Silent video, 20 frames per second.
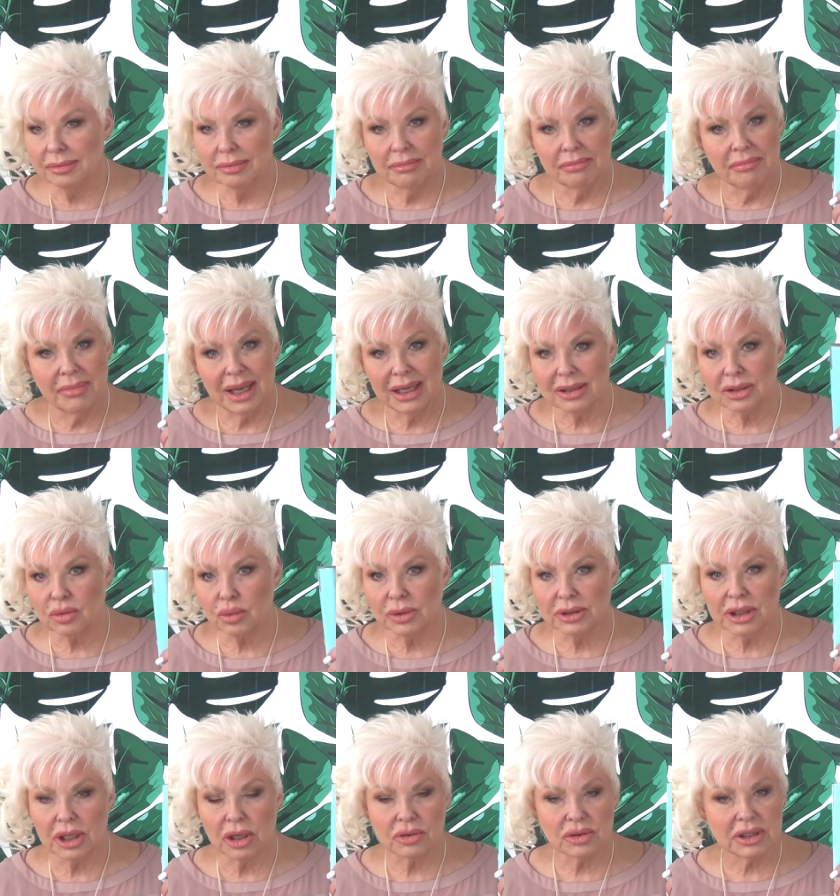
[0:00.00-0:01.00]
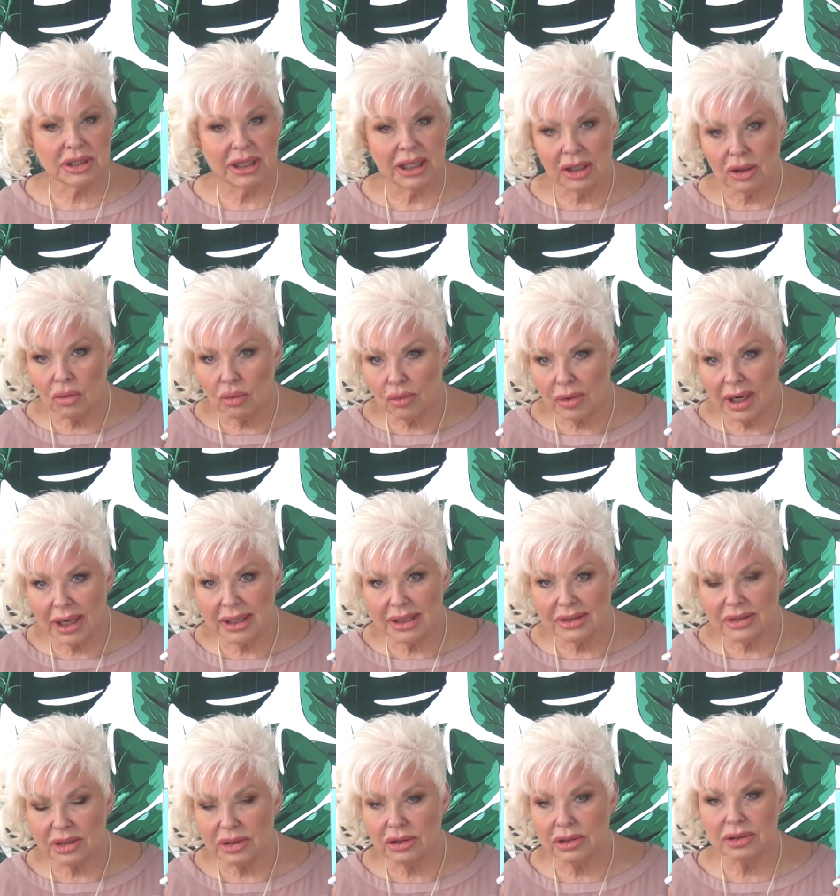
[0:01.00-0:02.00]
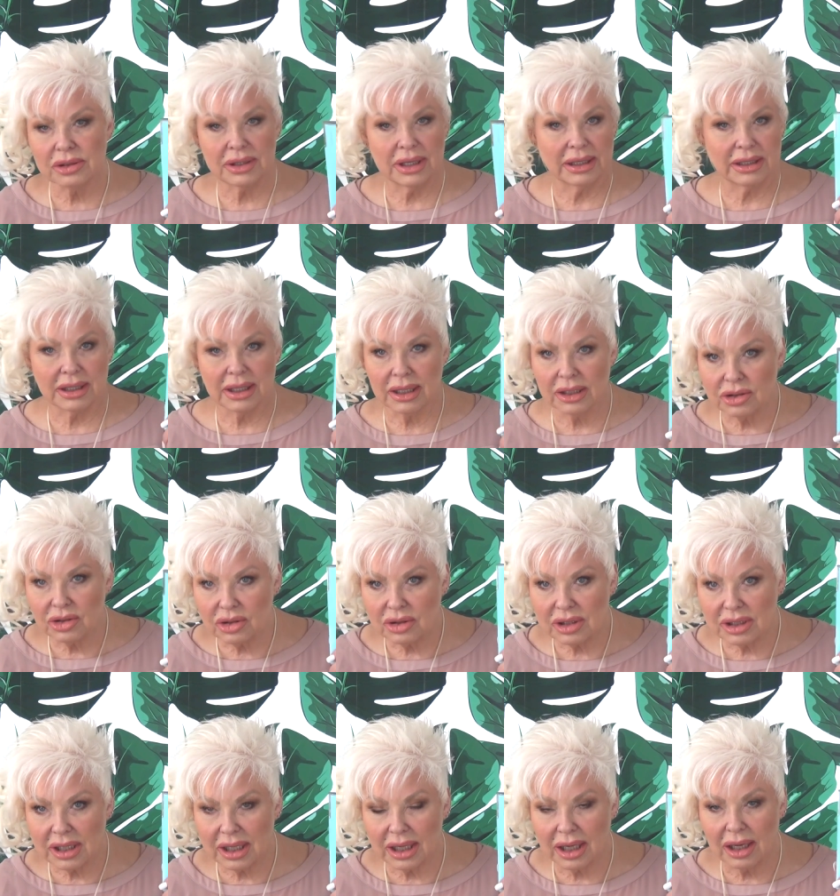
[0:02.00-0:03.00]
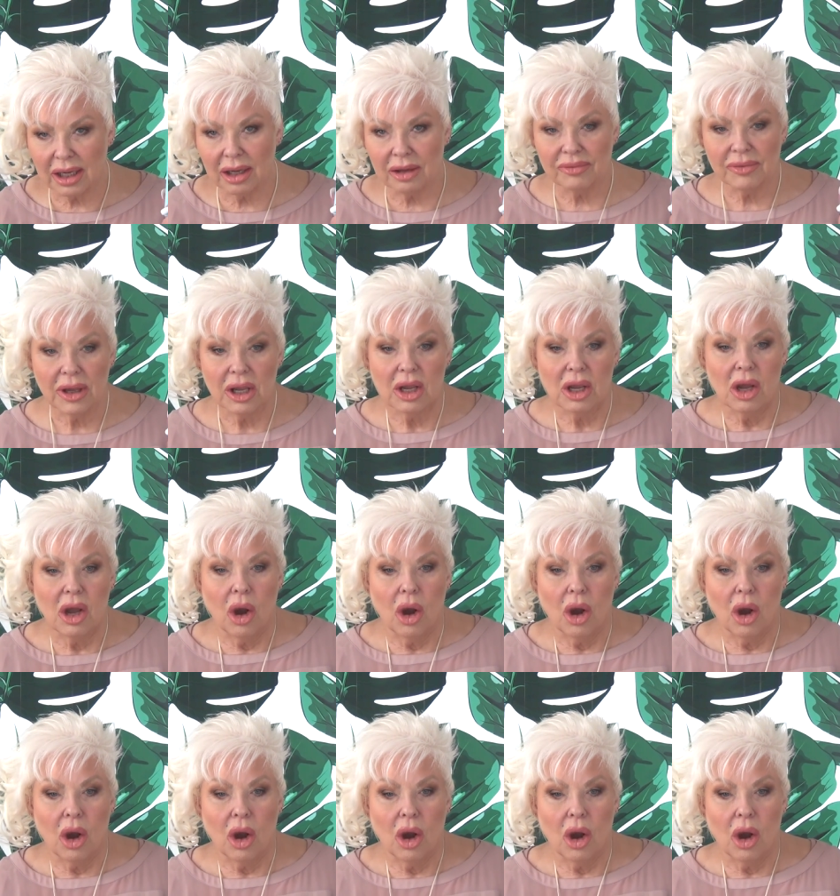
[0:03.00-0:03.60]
mess with those tinkle razors and cut yourself